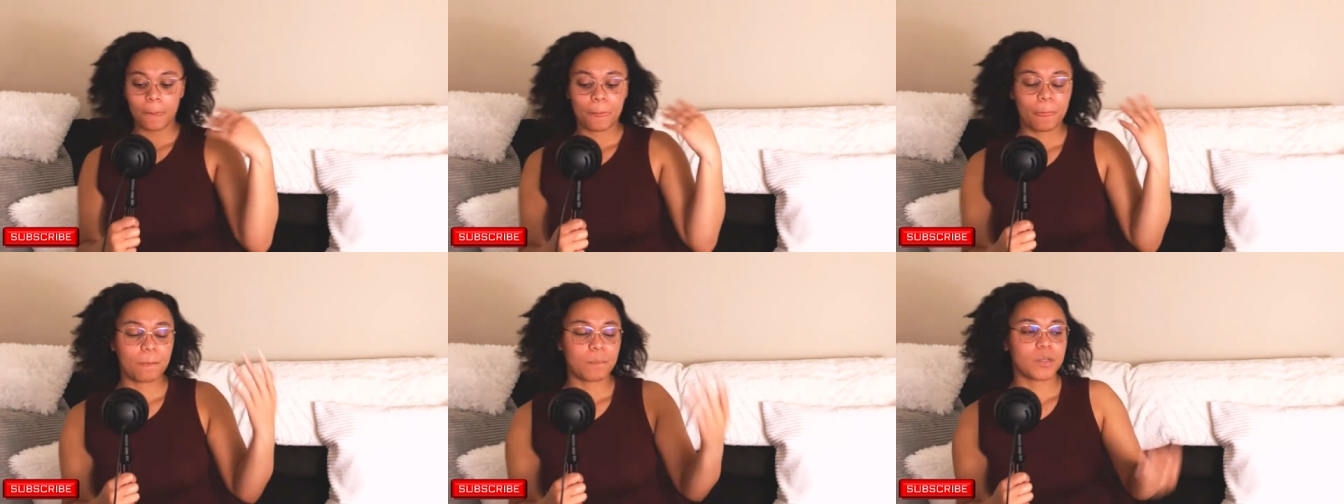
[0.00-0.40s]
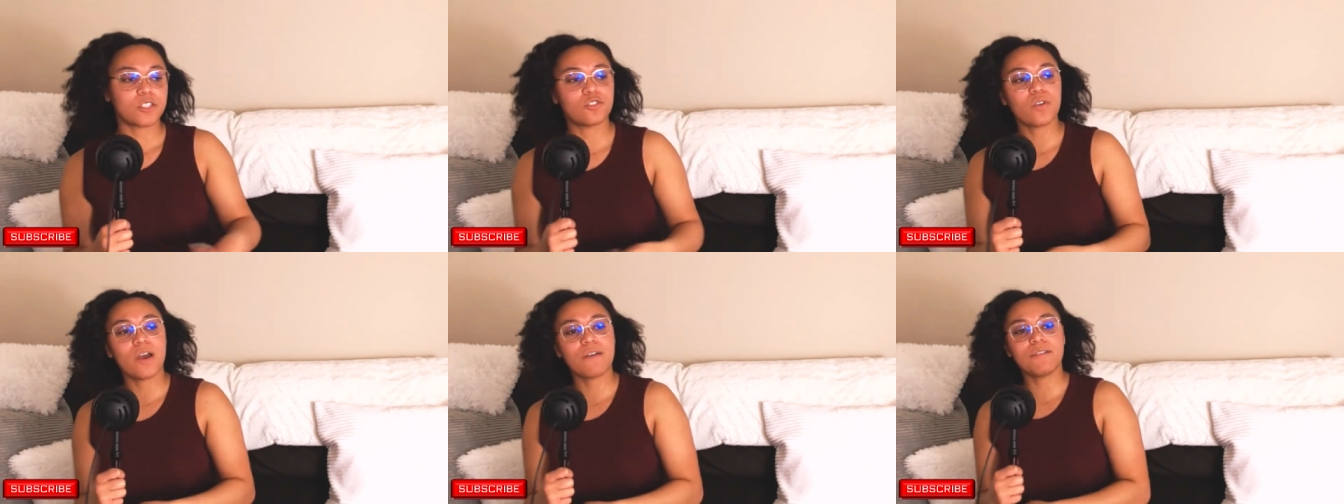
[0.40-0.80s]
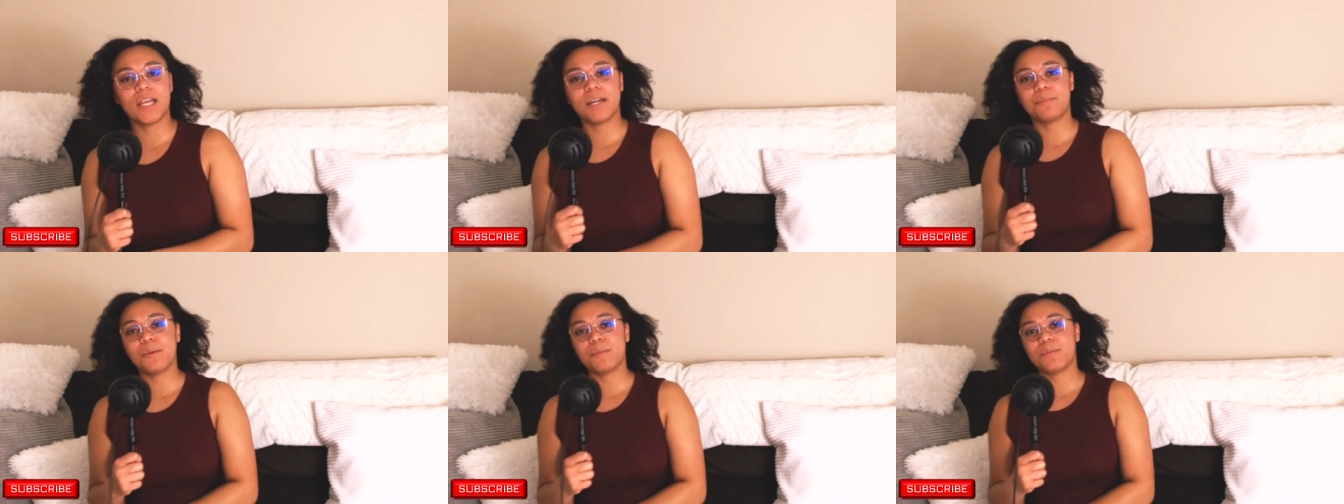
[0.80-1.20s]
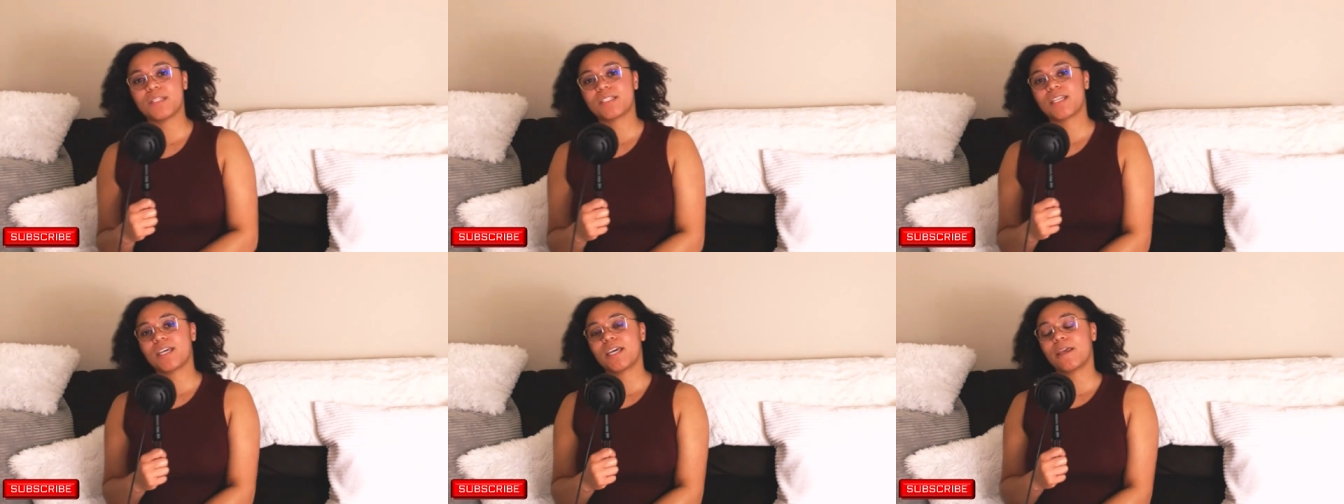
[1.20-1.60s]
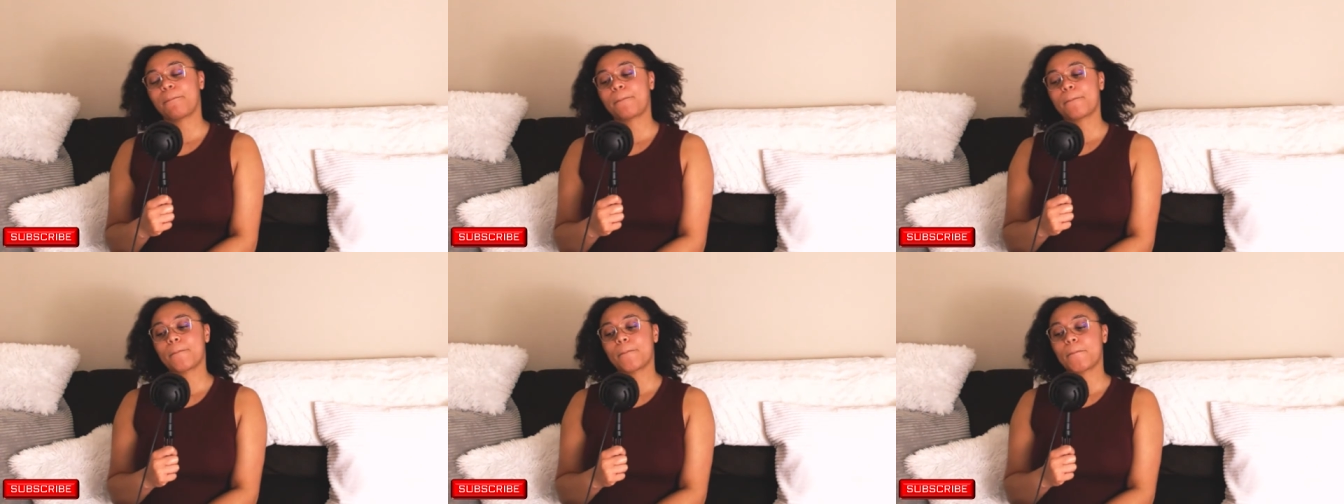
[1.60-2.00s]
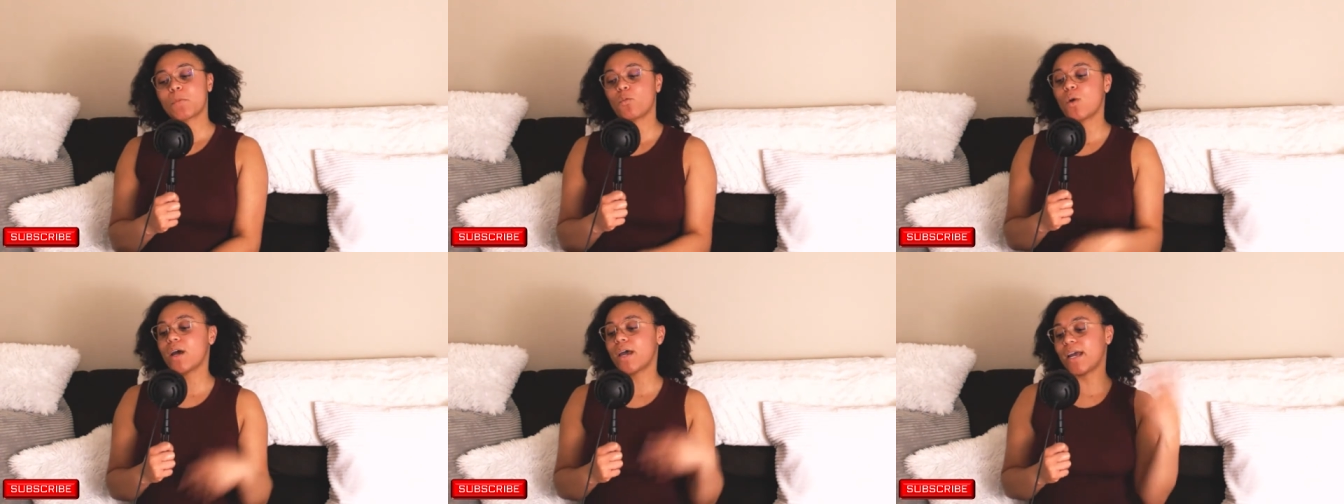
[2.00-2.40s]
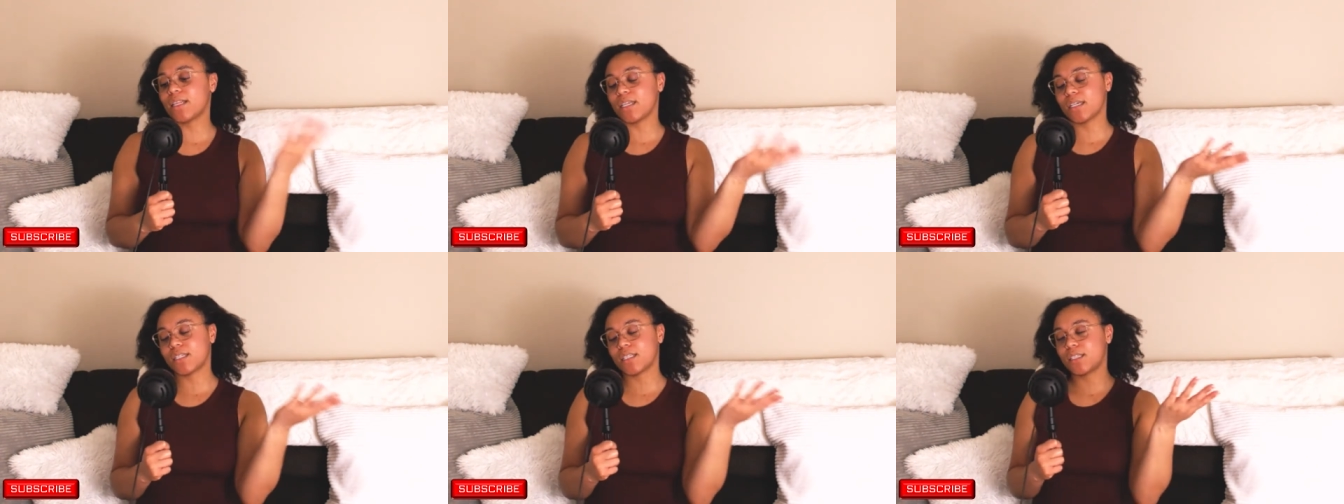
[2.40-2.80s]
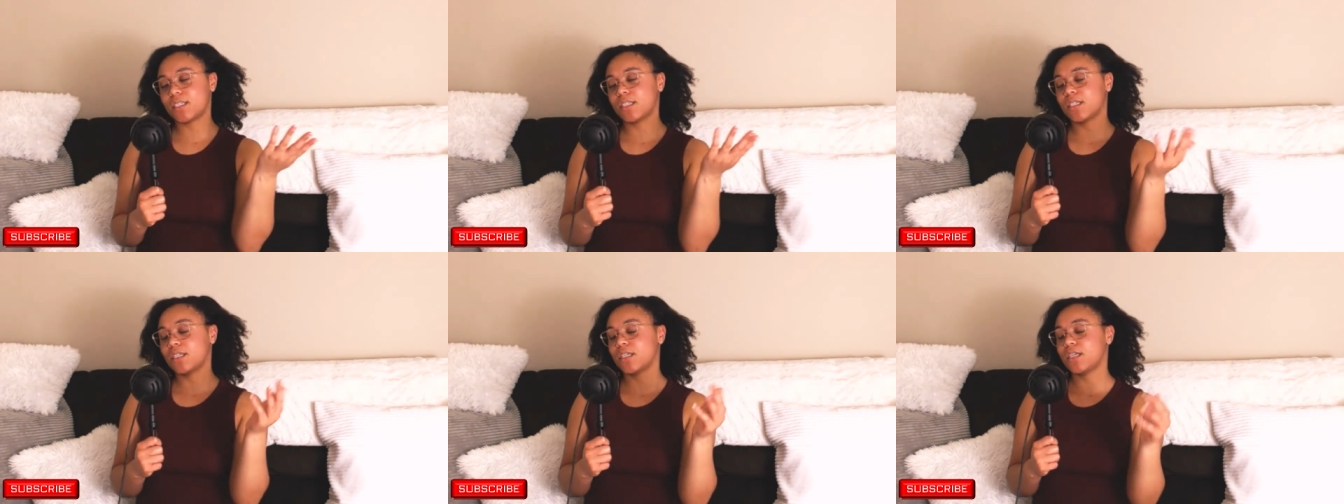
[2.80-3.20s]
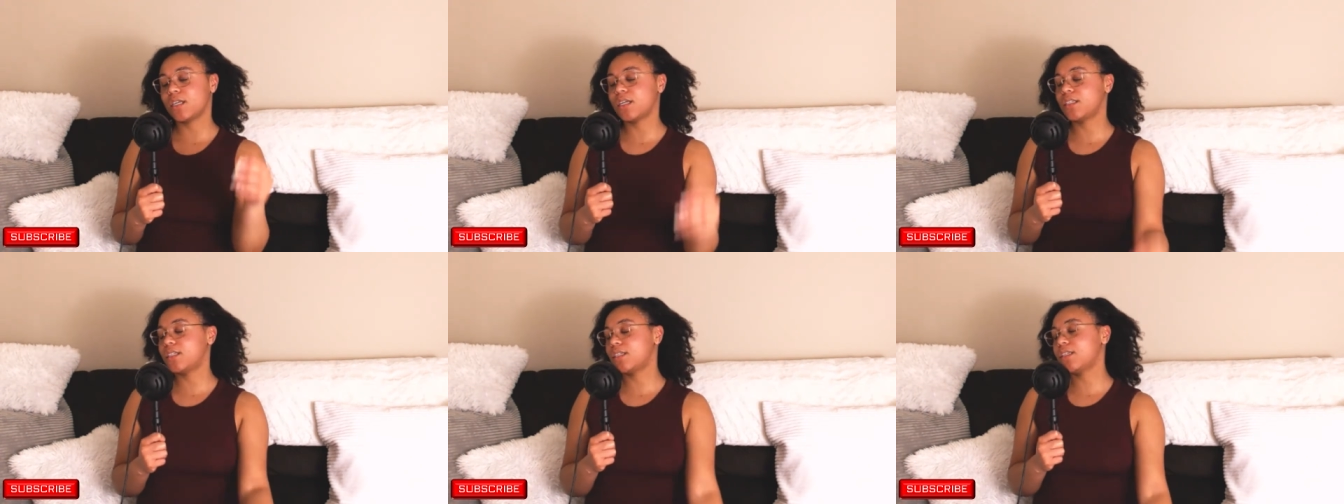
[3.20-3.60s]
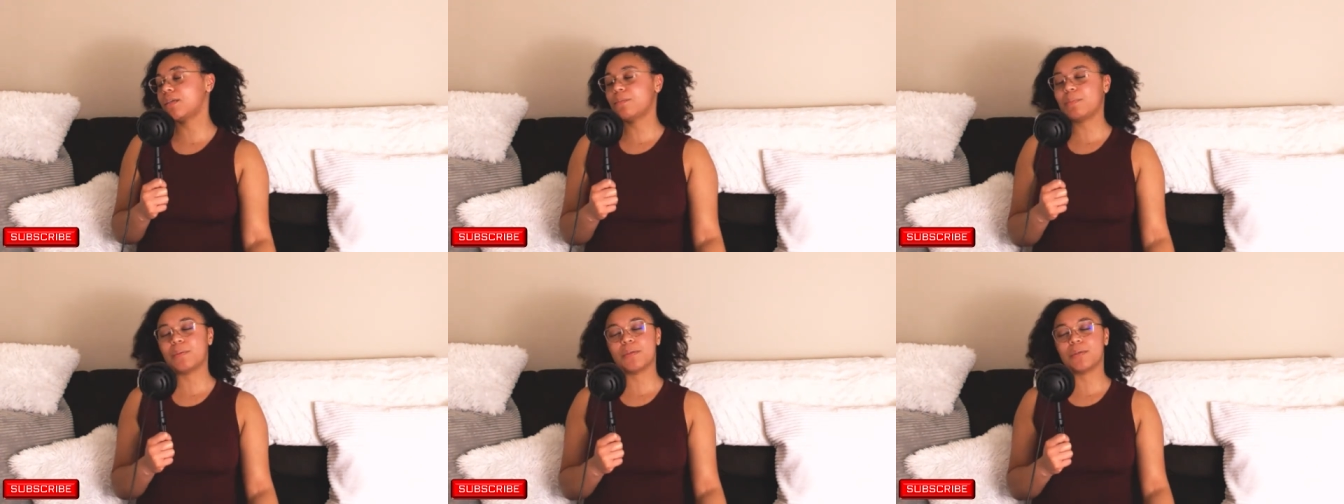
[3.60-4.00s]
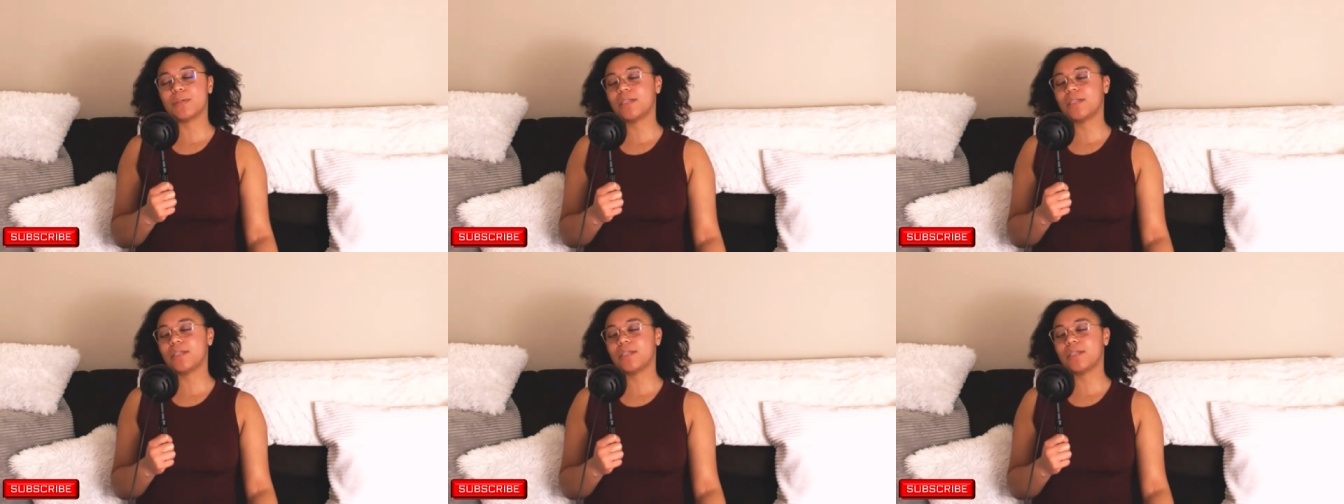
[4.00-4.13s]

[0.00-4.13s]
because you'll have a lot of people that's like, well, Alex, it's simple.